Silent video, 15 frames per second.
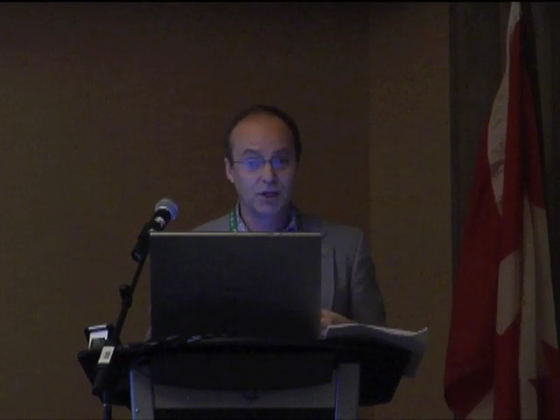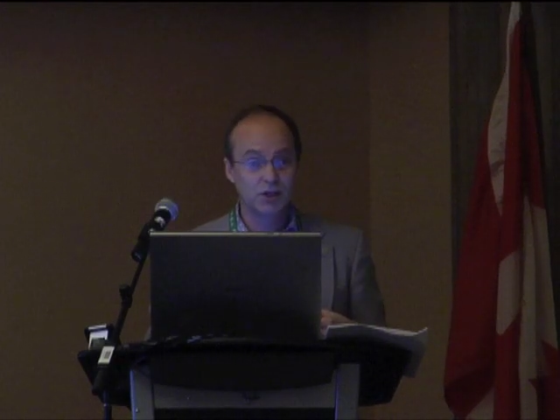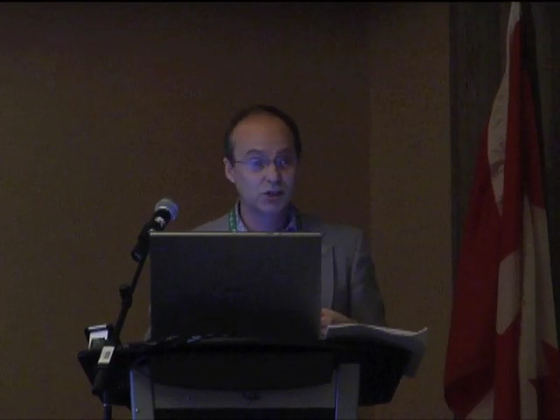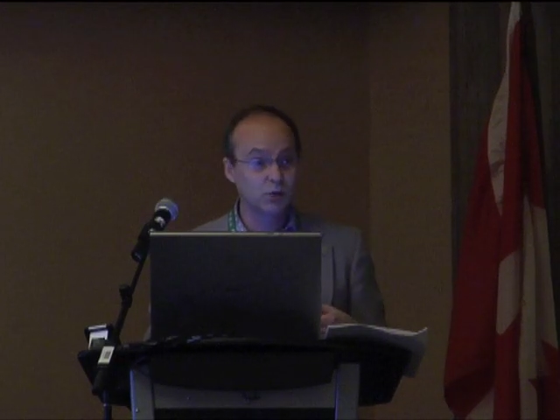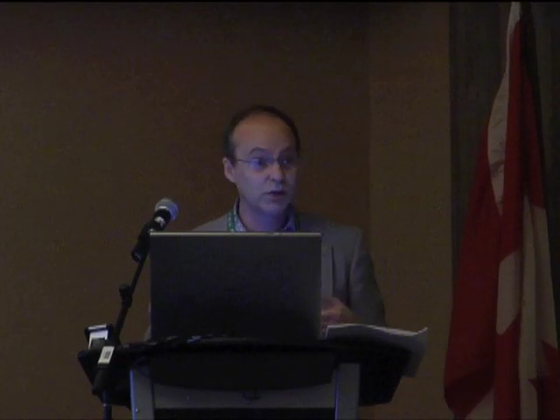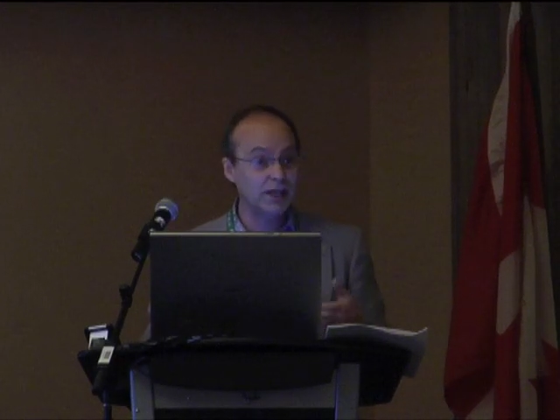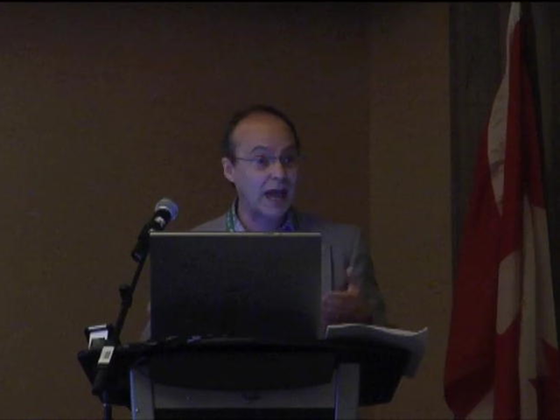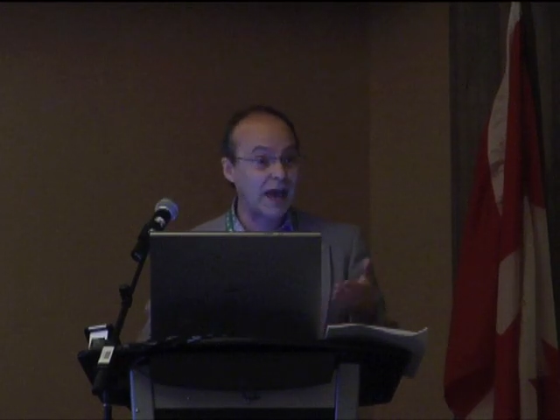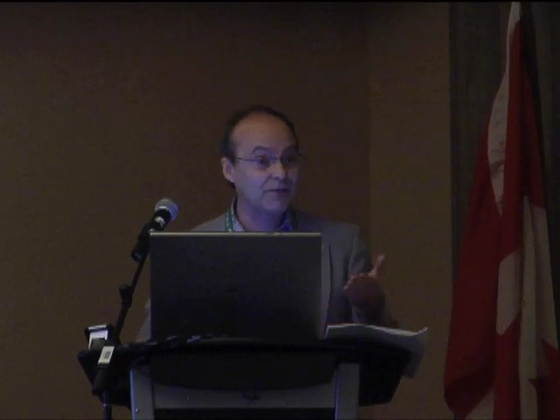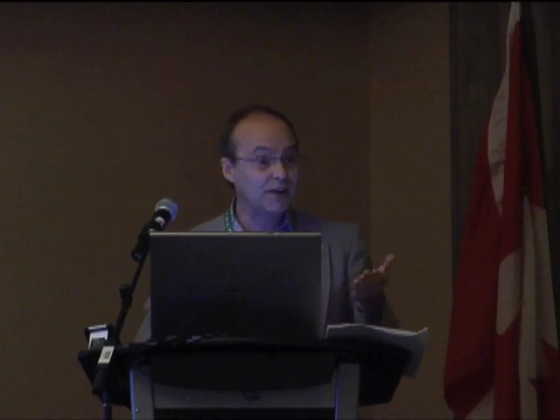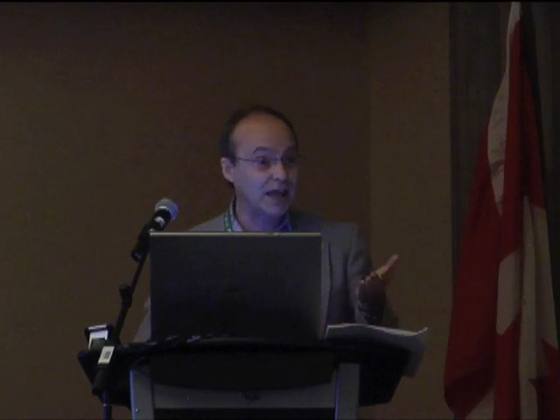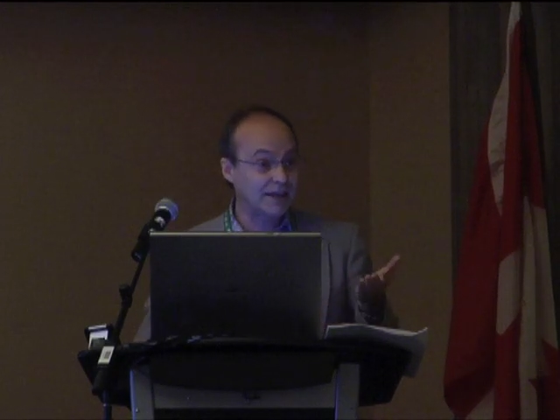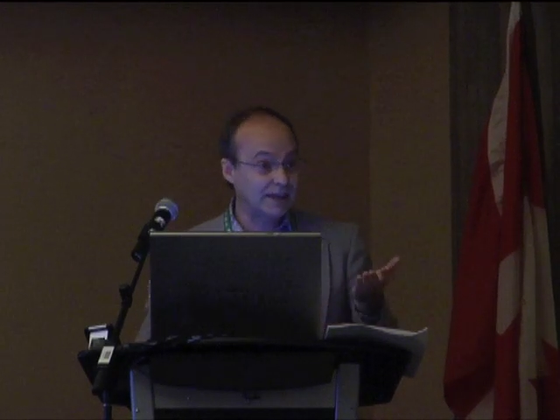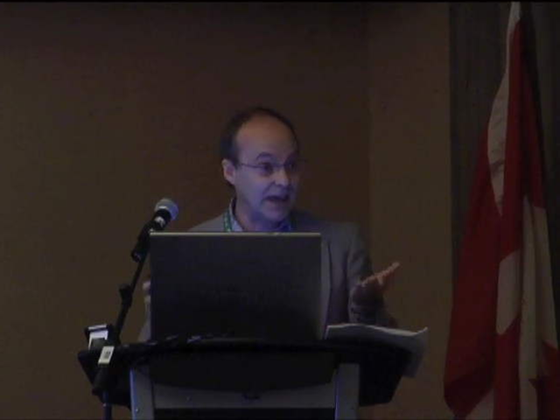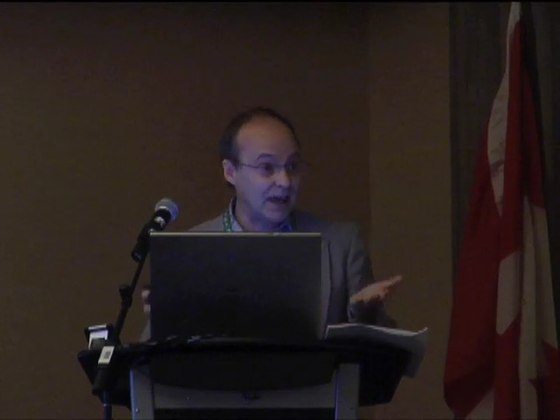So we have
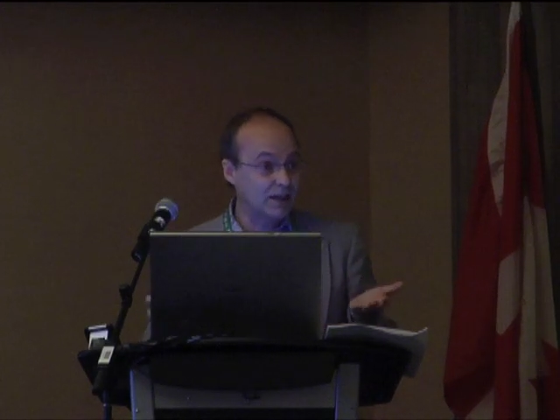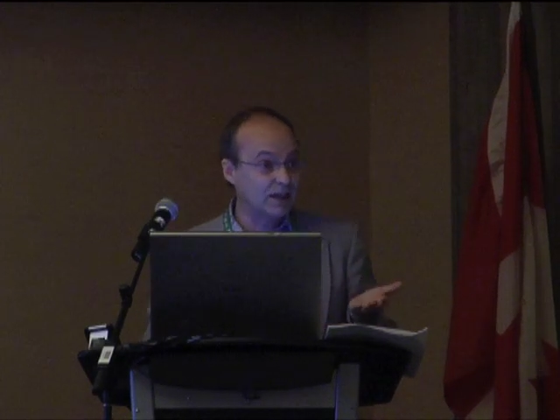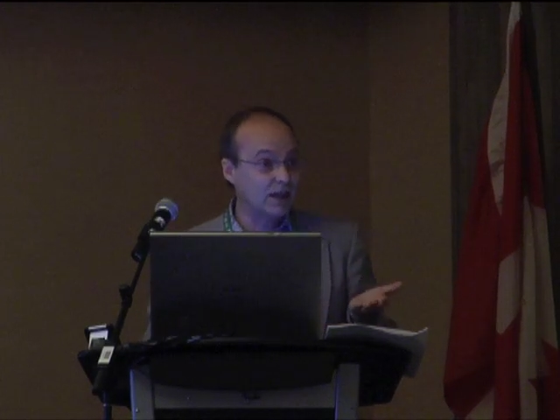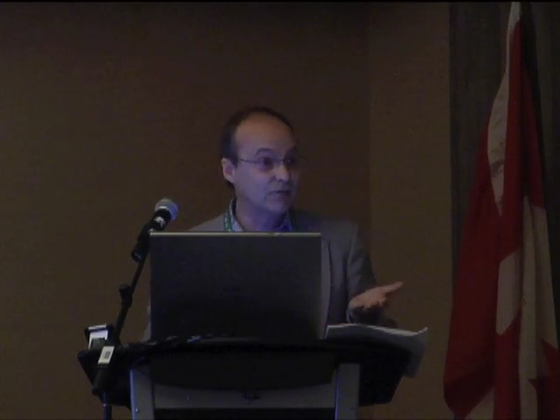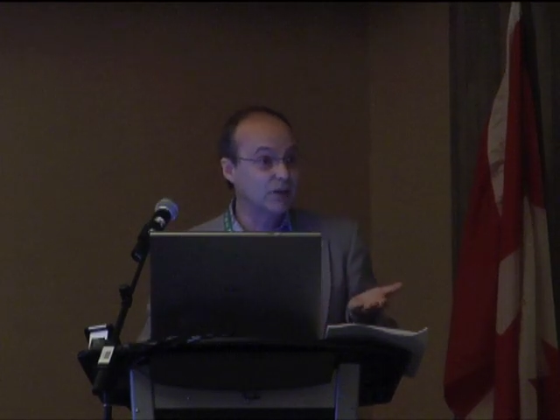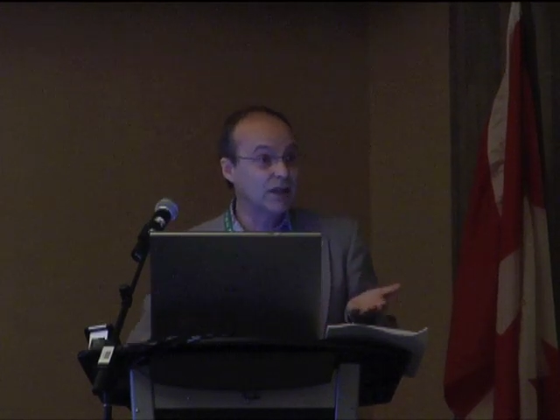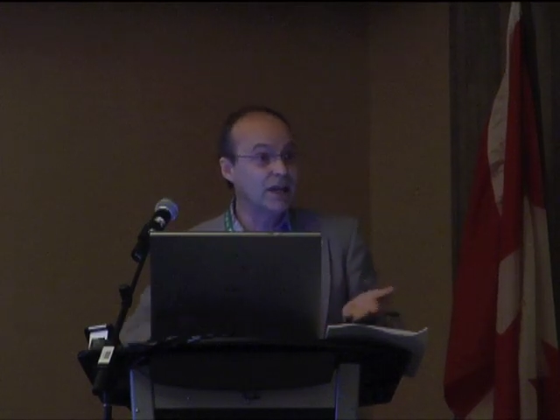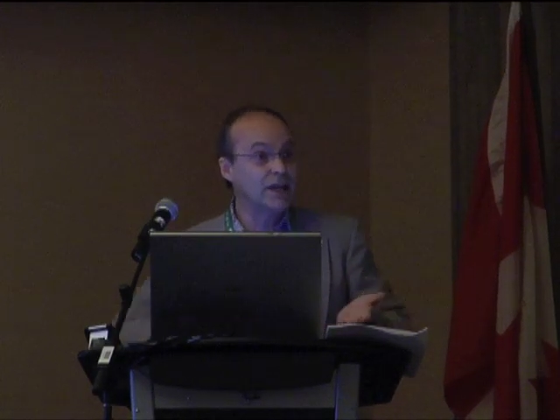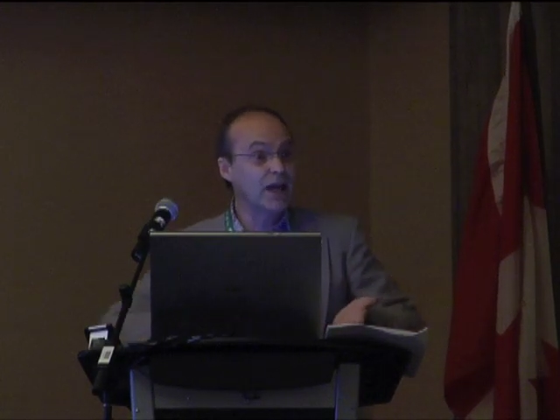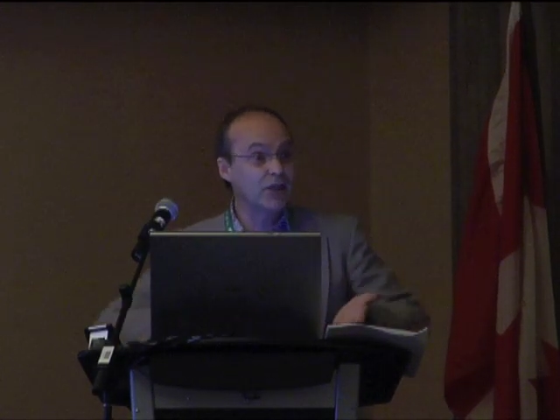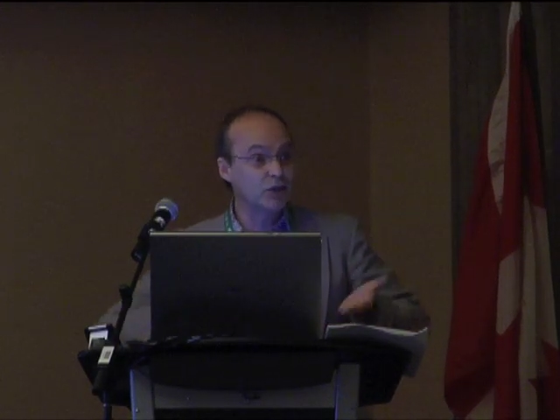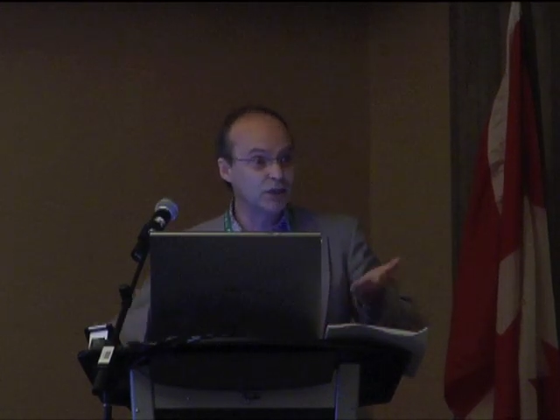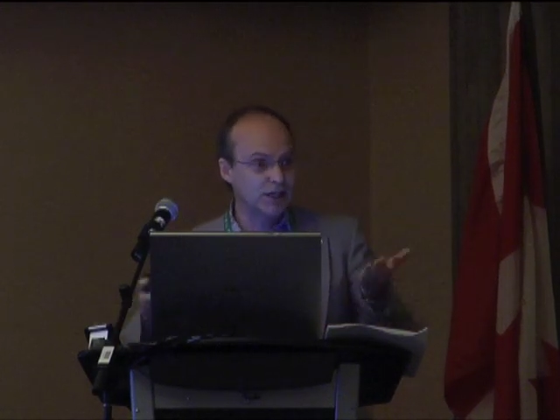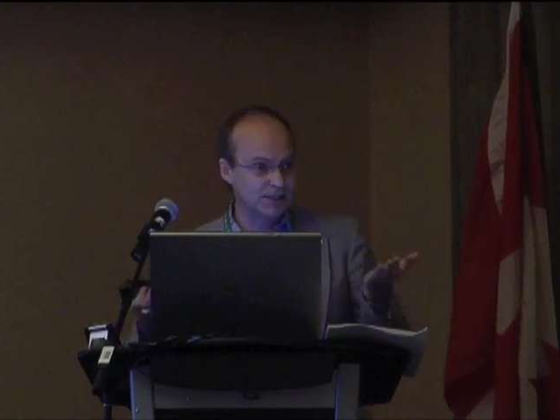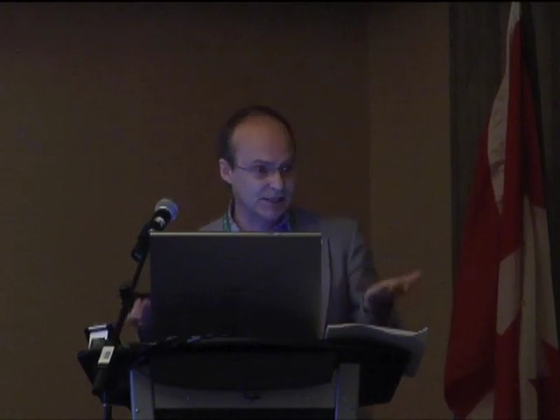at that level
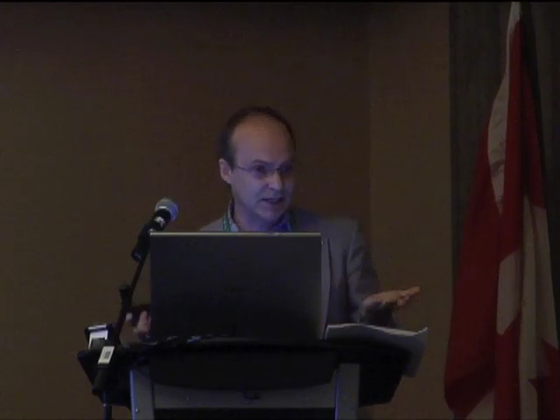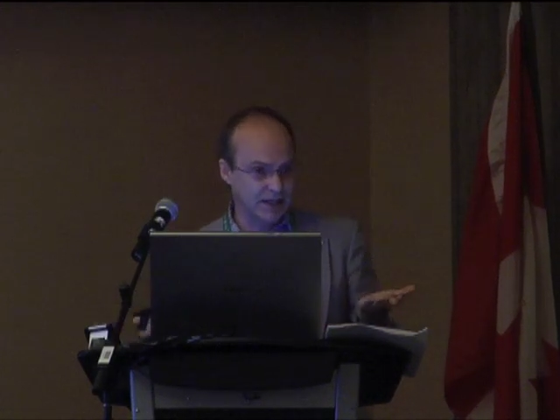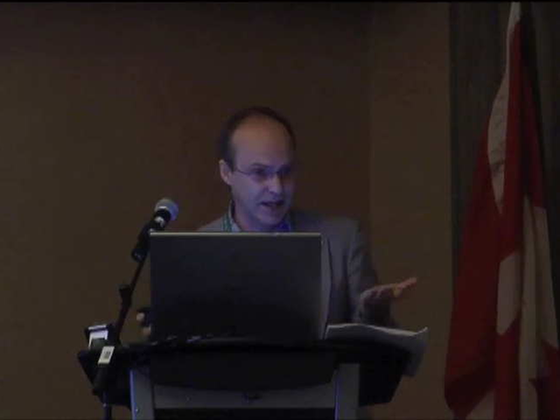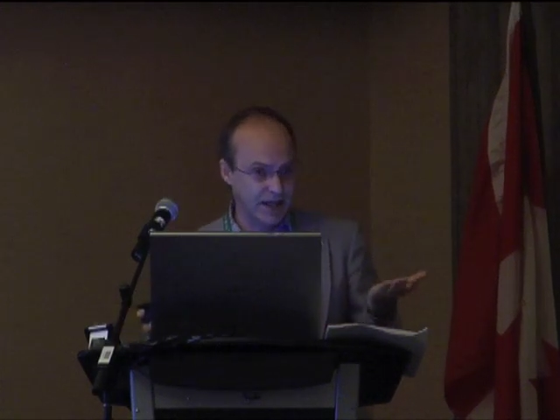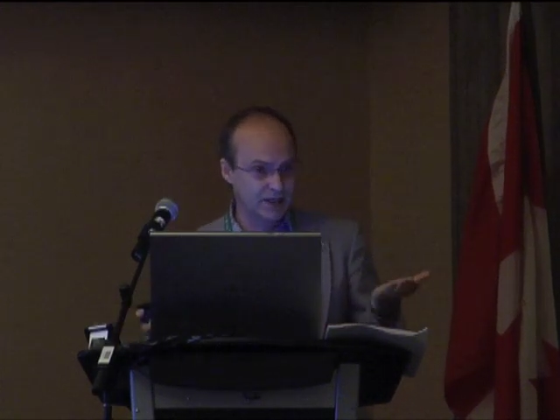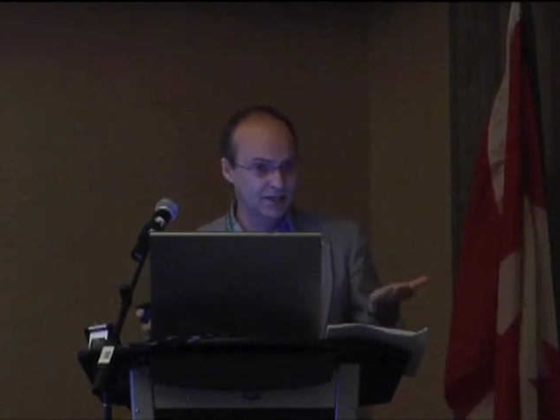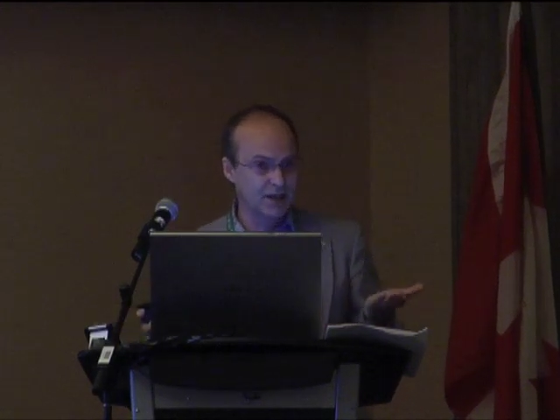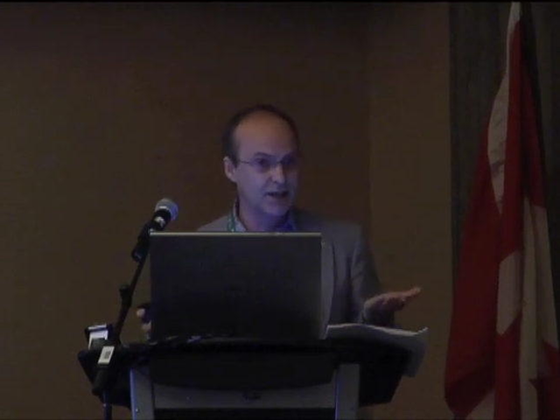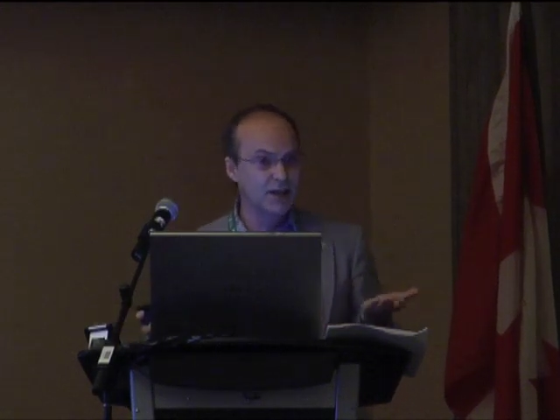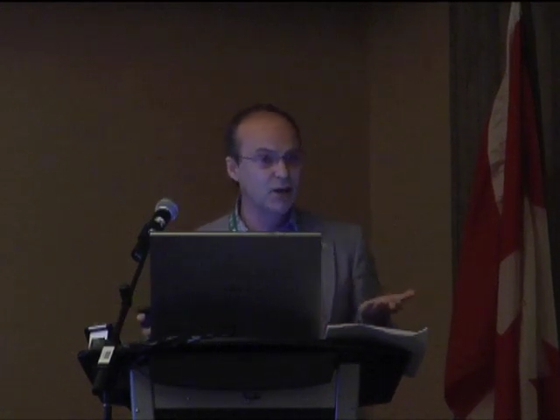another disconnect